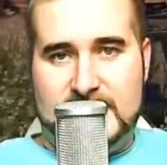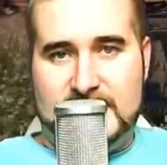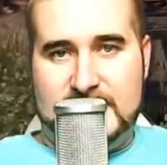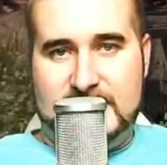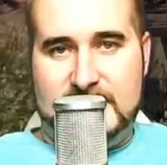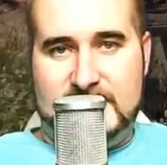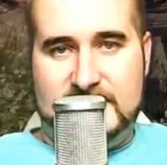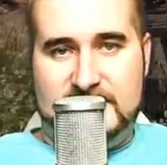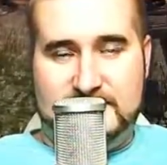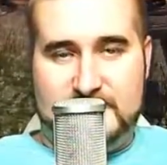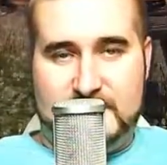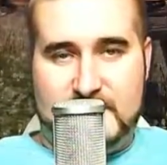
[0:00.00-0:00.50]

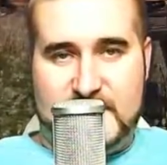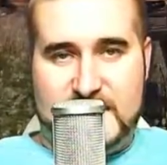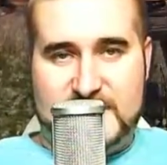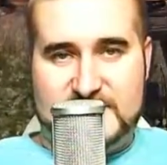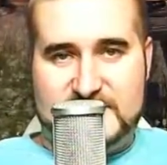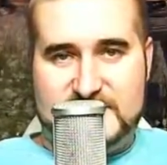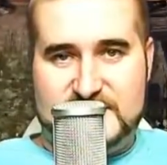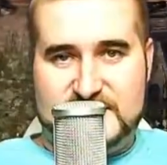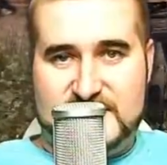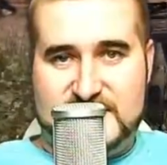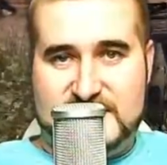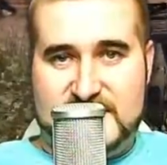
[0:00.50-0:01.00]

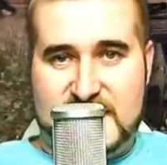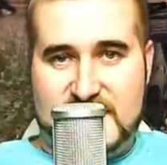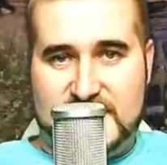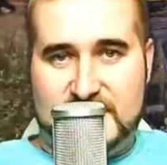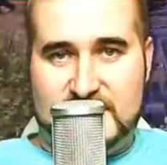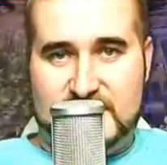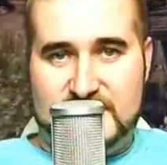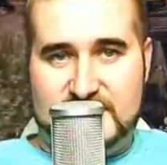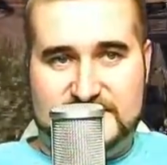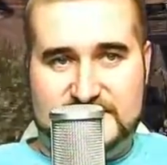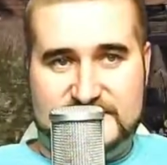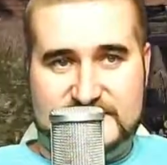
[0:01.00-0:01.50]
information and that
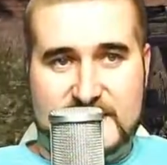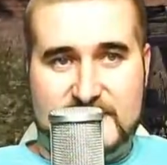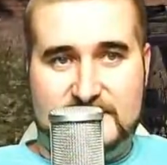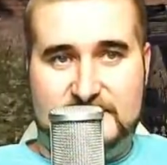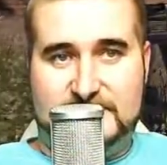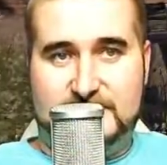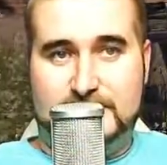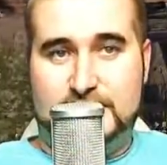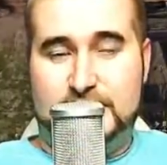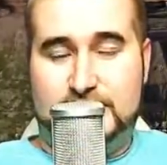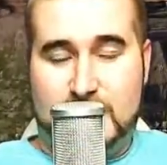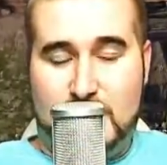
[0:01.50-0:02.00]
kind of stuff,
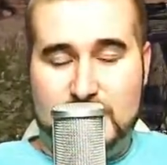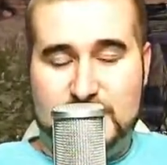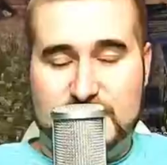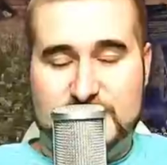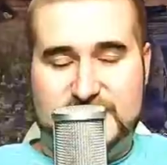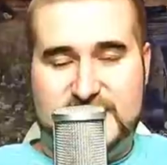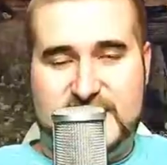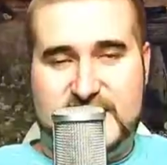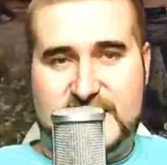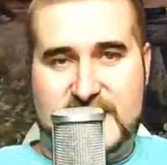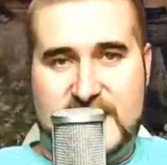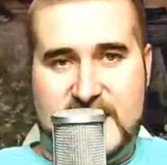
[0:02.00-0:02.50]
go
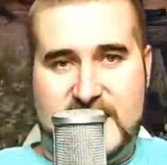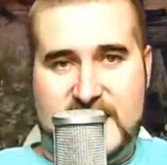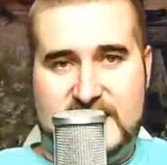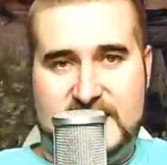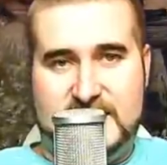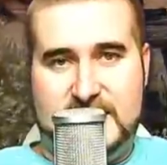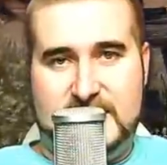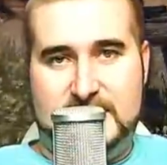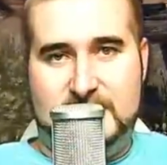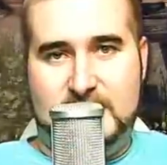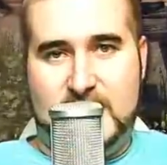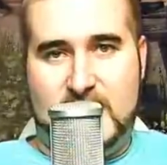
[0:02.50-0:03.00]
check out
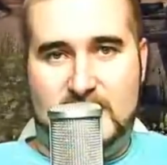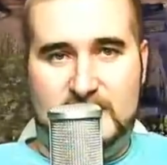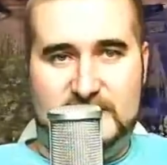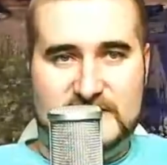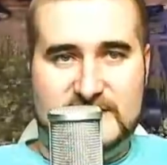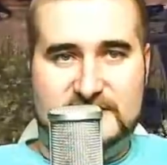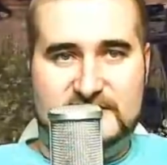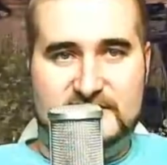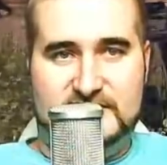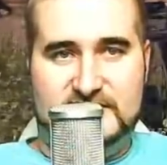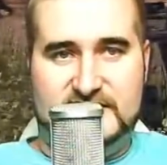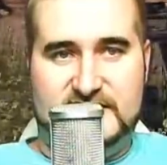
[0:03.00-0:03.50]
him. I'll
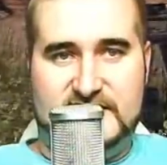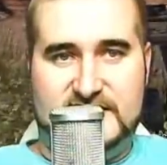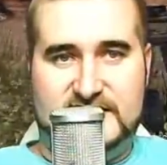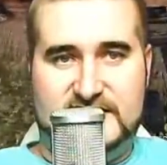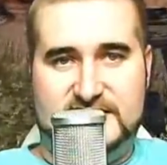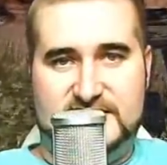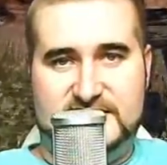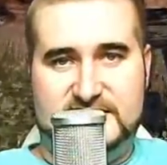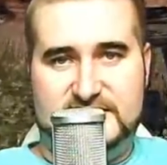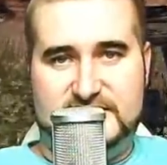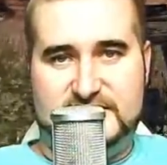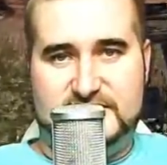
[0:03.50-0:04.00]
leave a link in
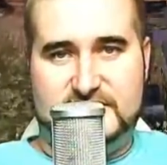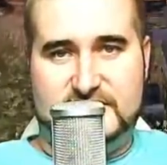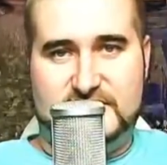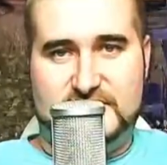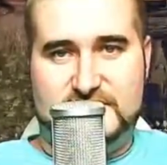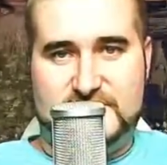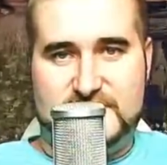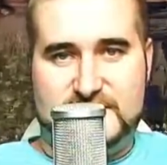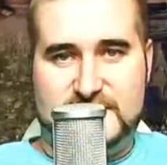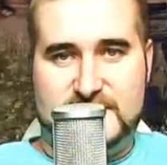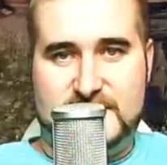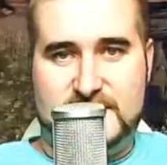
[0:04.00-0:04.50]
the
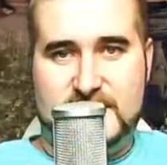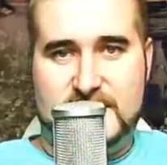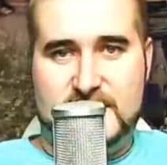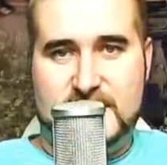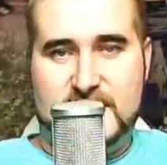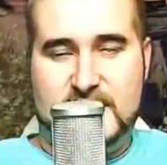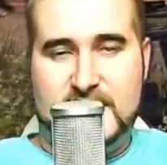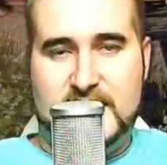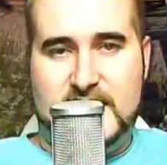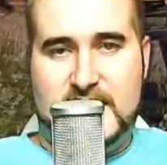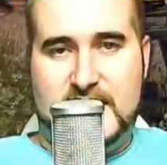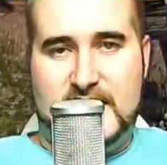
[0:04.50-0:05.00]
description
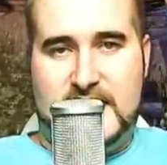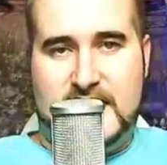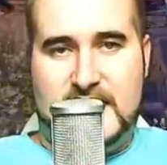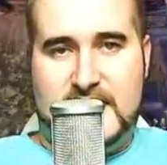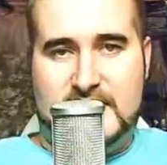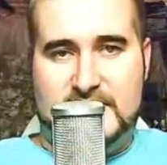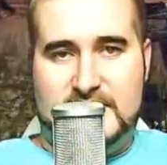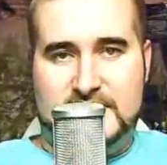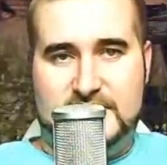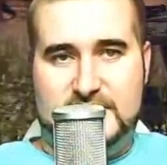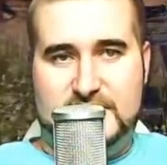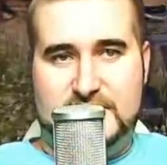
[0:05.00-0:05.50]

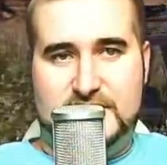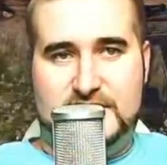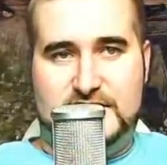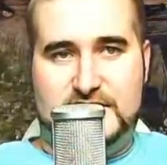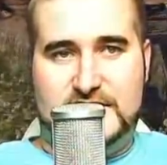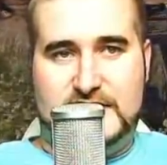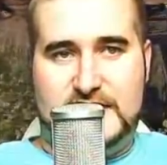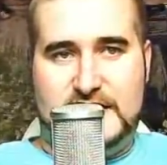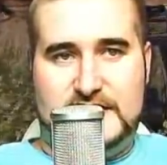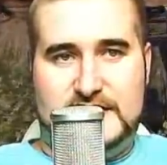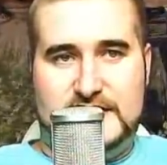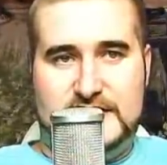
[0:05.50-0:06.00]
and you
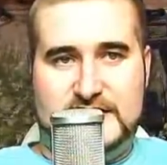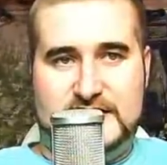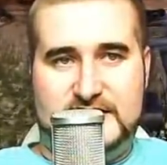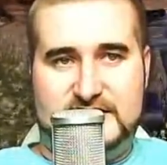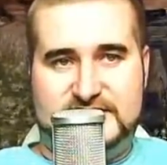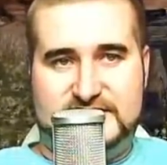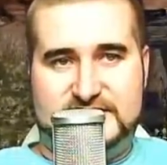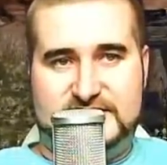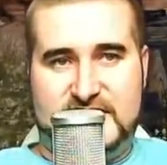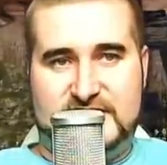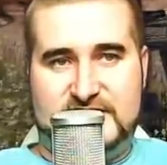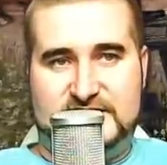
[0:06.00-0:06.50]
can
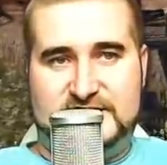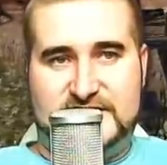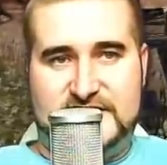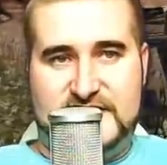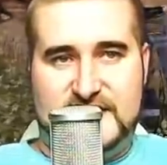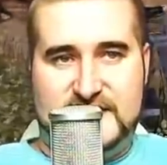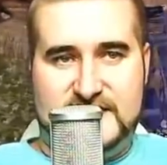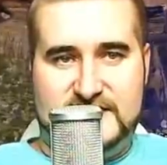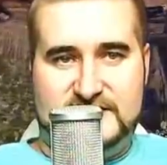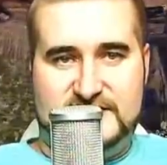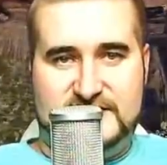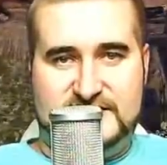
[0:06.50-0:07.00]
suss
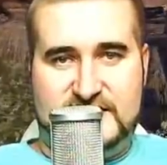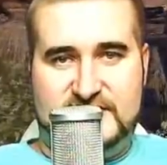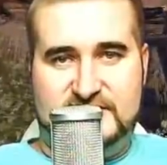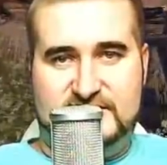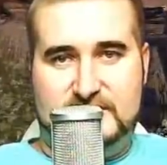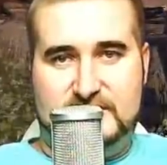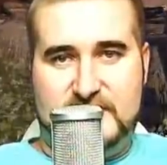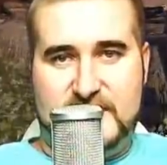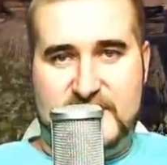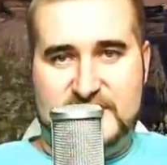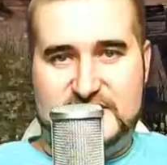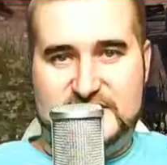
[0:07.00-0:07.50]
his
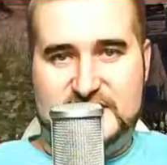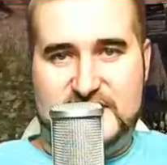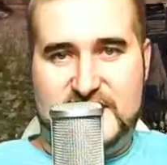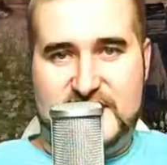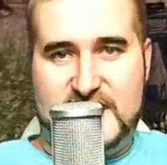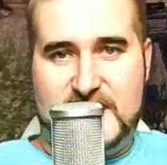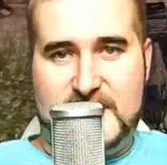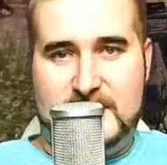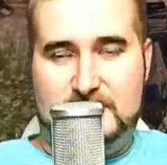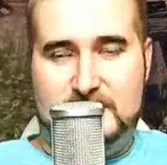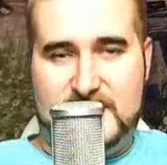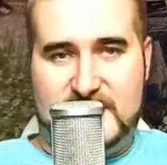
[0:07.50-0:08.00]
information
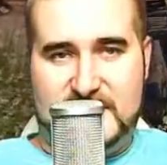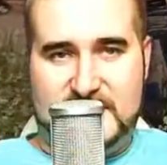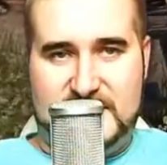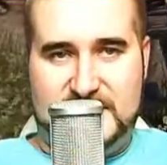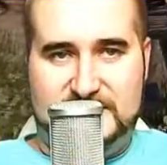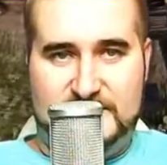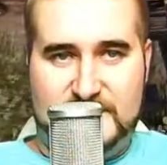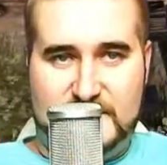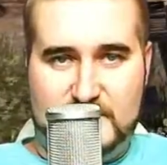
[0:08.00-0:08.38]
out. But if you